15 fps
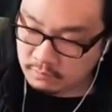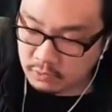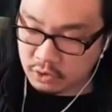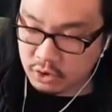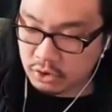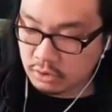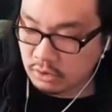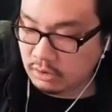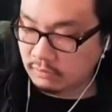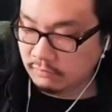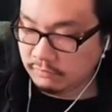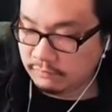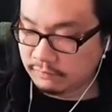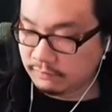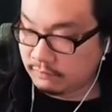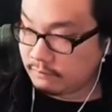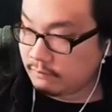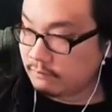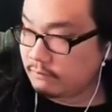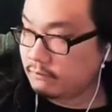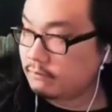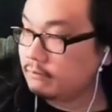should have
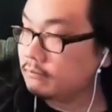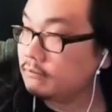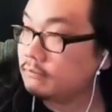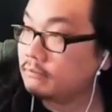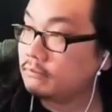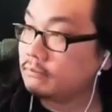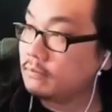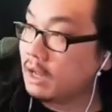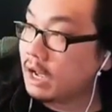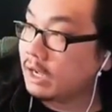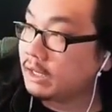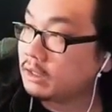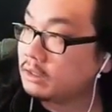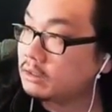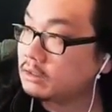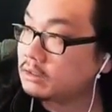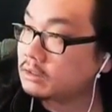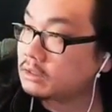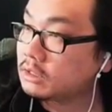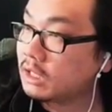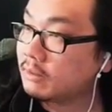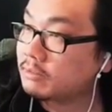not
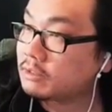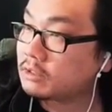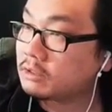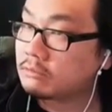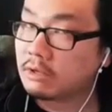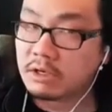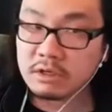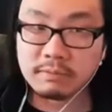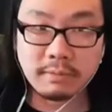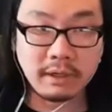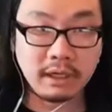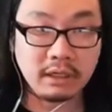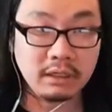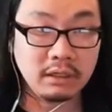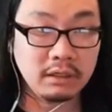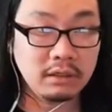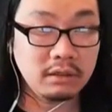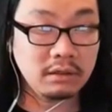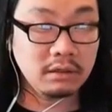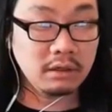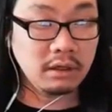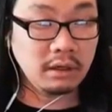slept so much, but I did.
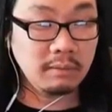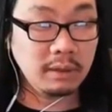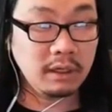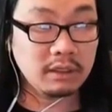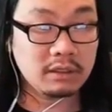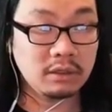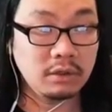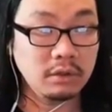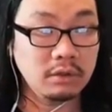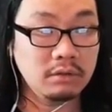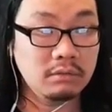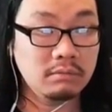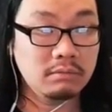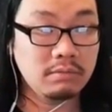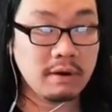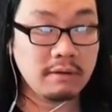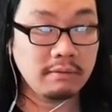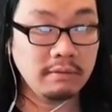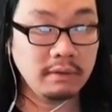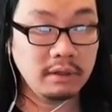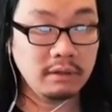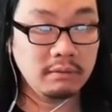I mean, it's good
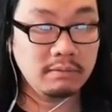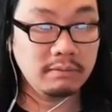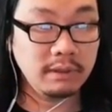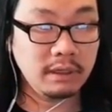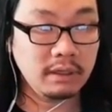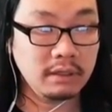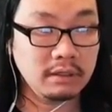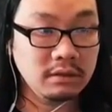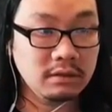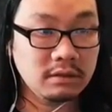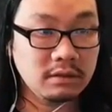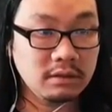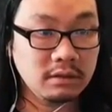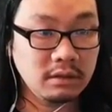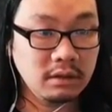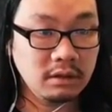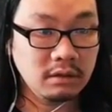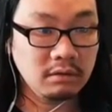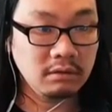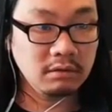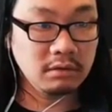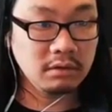probably, because, you
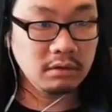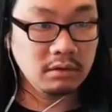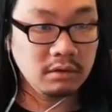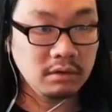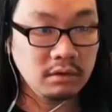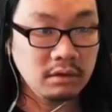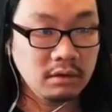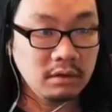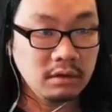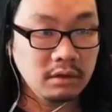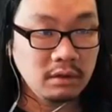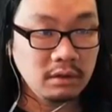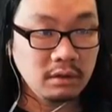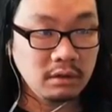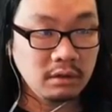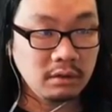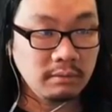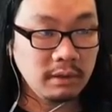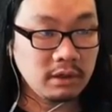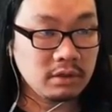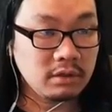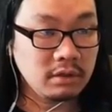know, I'll
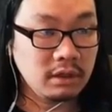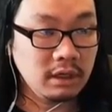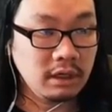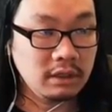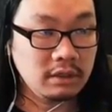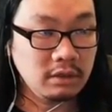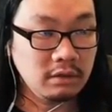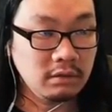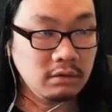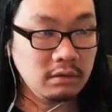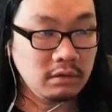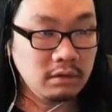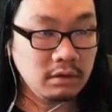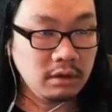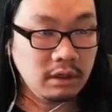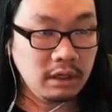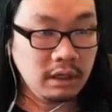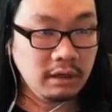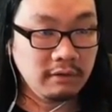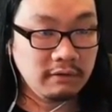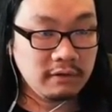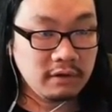make sure that I don't get
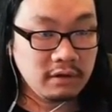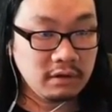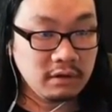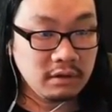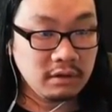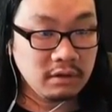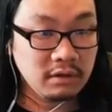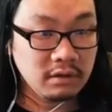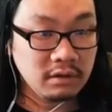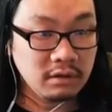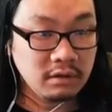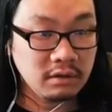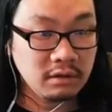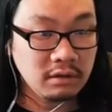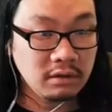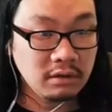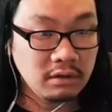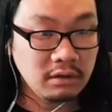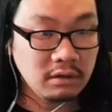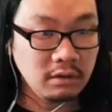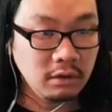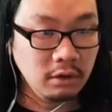effed.
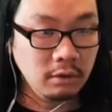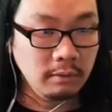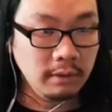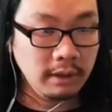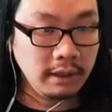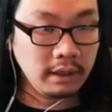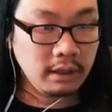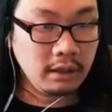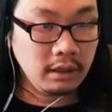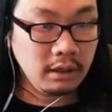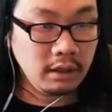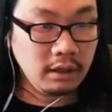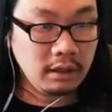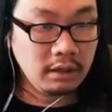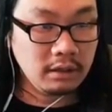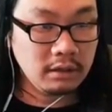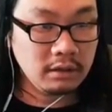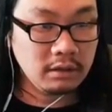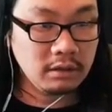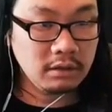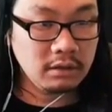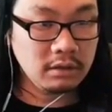Oh my god.